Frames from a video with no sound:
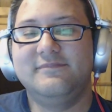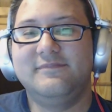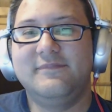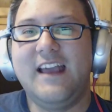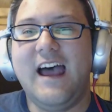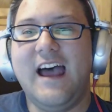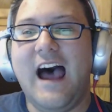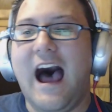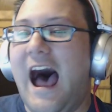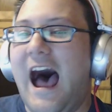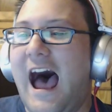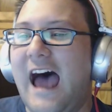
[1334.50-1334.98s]

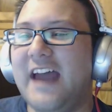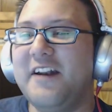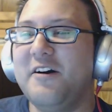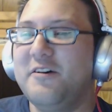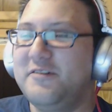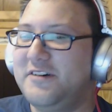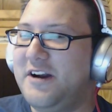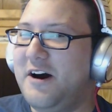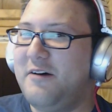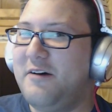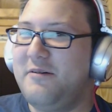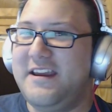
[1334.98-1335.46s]
I don't
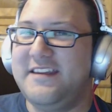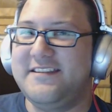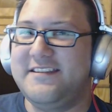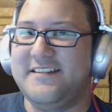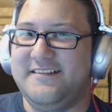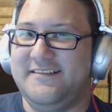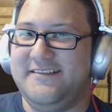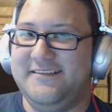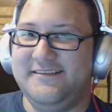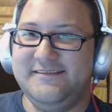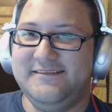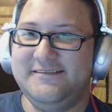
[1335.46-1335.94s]
know
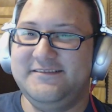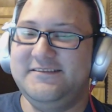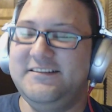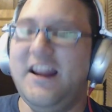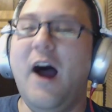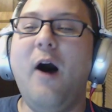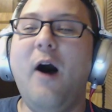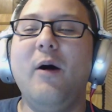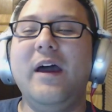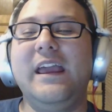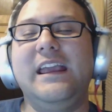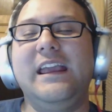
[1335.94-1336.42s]
either.
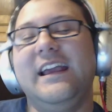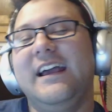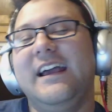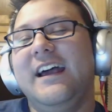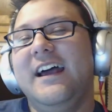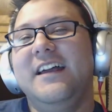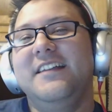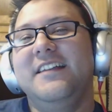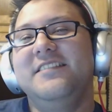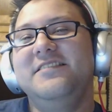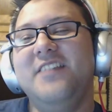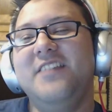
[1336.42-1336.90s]

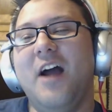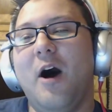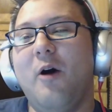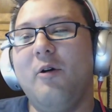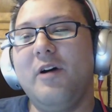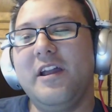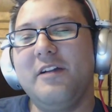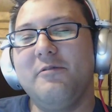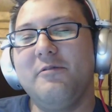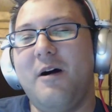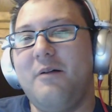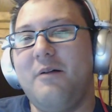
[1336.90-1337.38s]

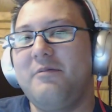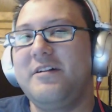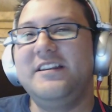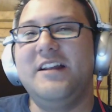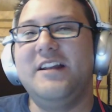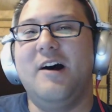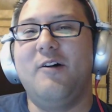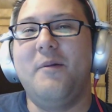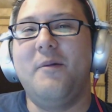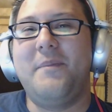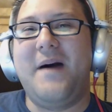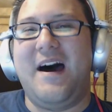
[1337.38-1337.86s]
Knowing what we
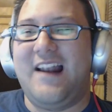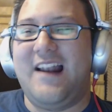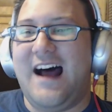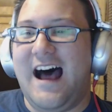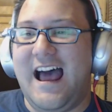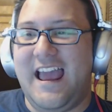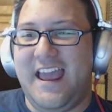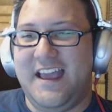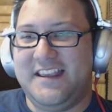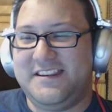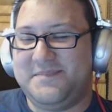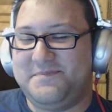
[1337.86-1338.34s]
know about
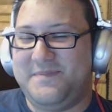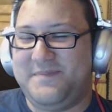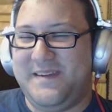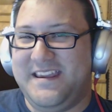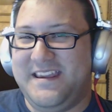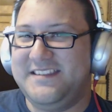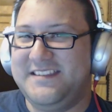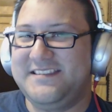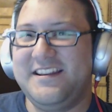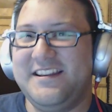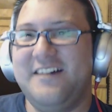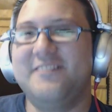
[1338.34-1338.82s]

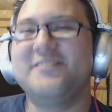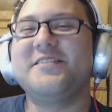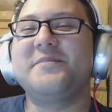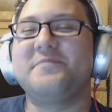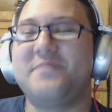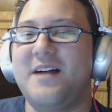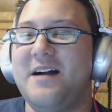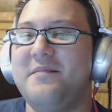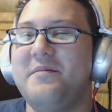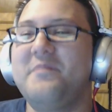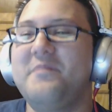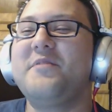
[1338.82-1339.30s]
ISPs though, there
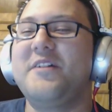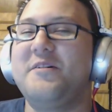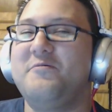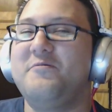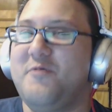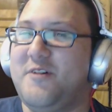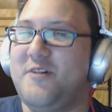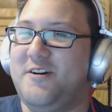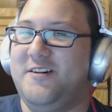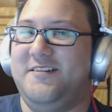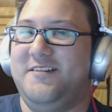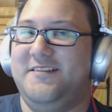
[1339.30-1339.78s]
probably were.